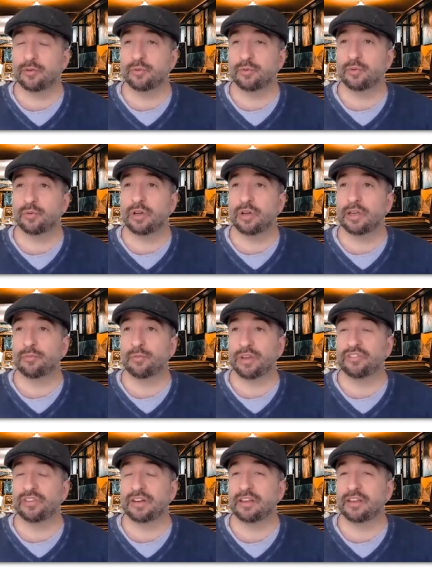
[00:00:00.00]
who
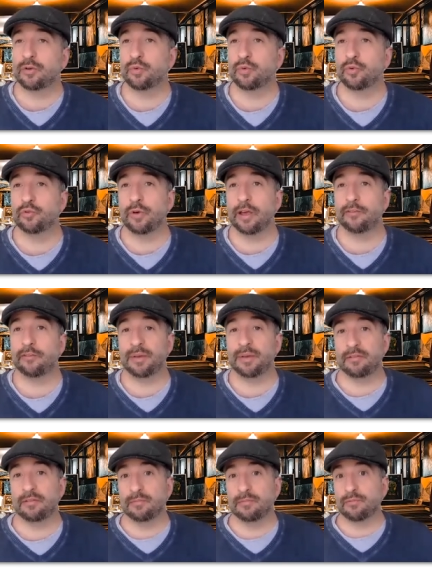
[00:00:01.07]
have
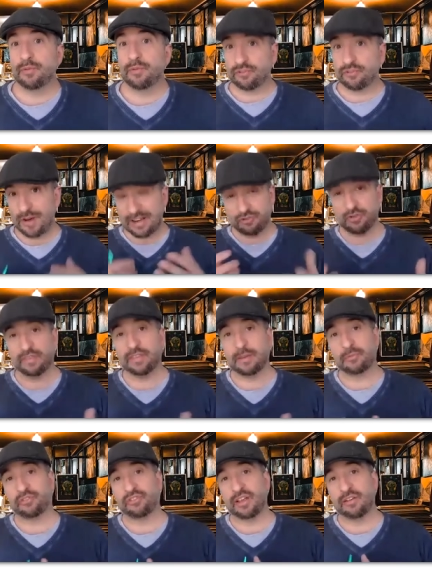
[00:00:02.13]
been restructuring
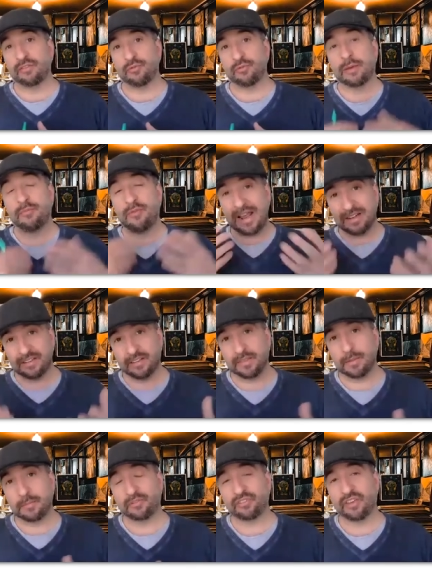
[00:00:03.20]
themselves, rebranding
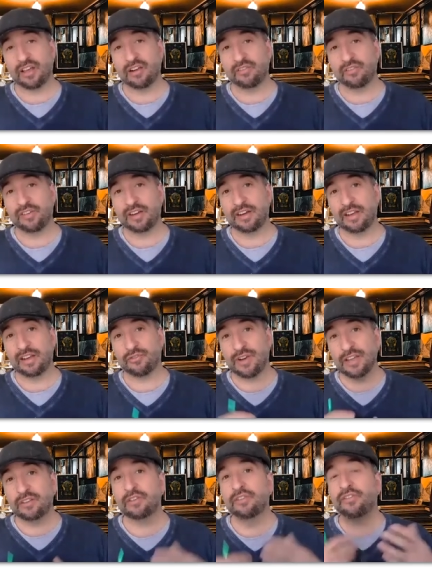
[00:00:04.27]
themselves, and
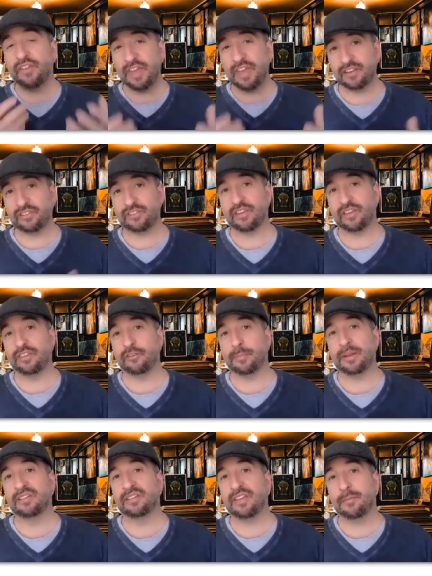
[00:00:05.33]
trying to face this
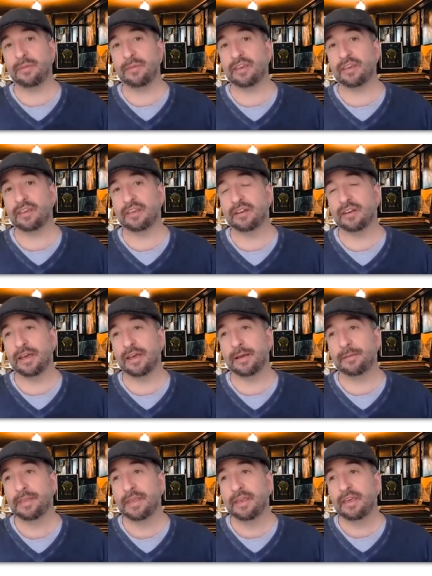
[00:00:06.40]
pandemic in